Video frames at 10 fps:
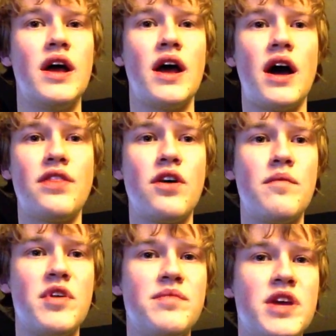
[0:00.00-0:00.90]
I thought
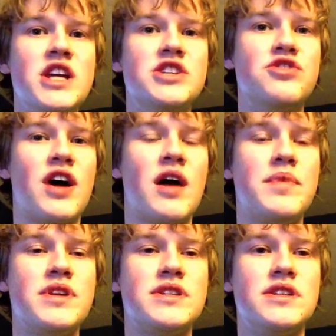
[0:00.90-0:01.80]
maybe he'd drop
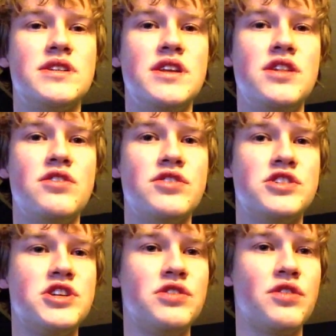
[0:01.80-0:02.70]
it since neither of the
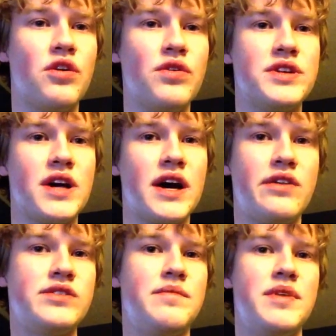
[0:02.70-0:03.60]
Shield hold the
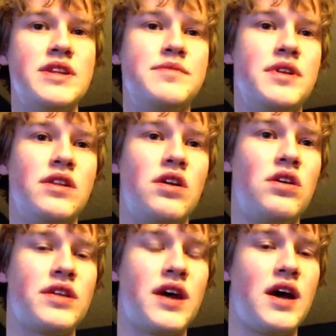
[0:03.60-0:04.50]
titles. I mean, it's been a
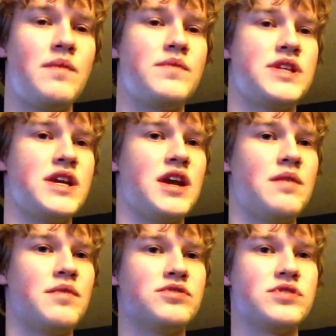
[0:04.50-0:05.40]
long time Dean
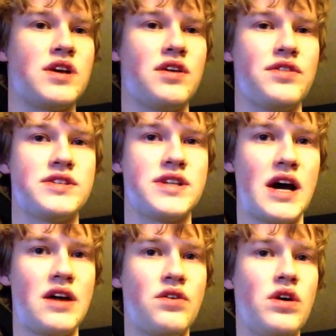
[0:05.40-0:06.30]
Ambrose has held this
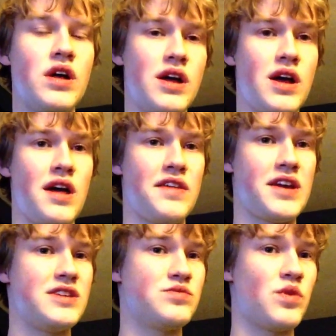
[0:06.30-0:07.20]
title. I think
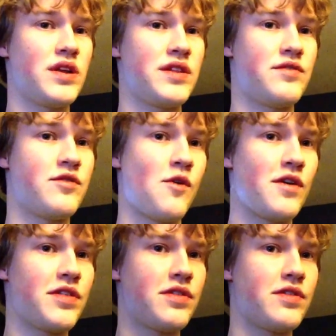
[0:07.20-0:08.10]
he's one of the
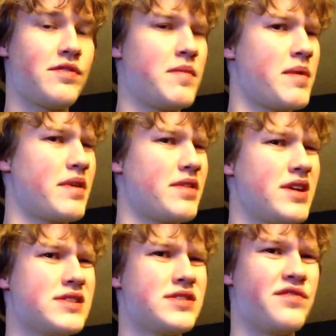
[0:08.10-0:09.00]
fourth, I think
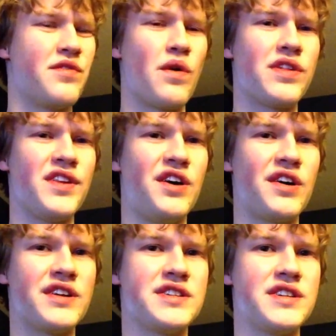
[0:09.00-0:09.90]
it's the fourth
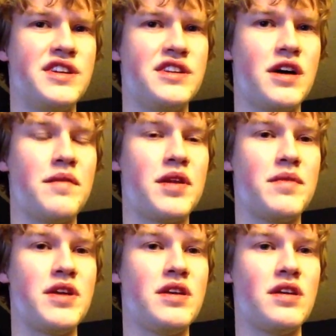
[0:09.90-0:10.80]
longest in
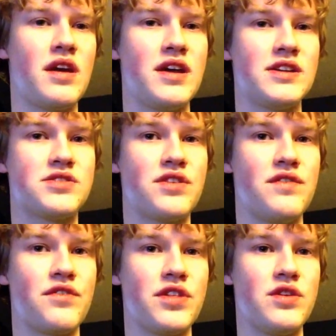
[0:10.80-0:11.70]
WWE history
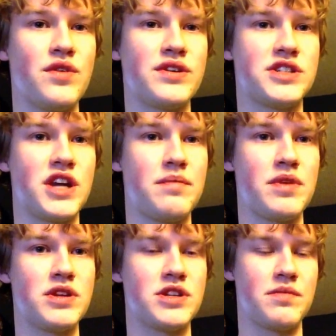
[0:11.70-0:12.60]
for the U.S.
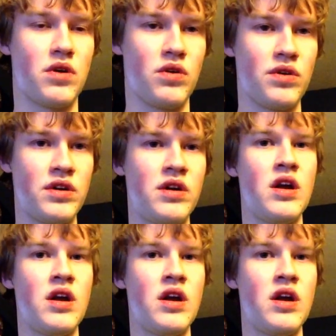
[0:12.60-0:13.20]
Championship holder.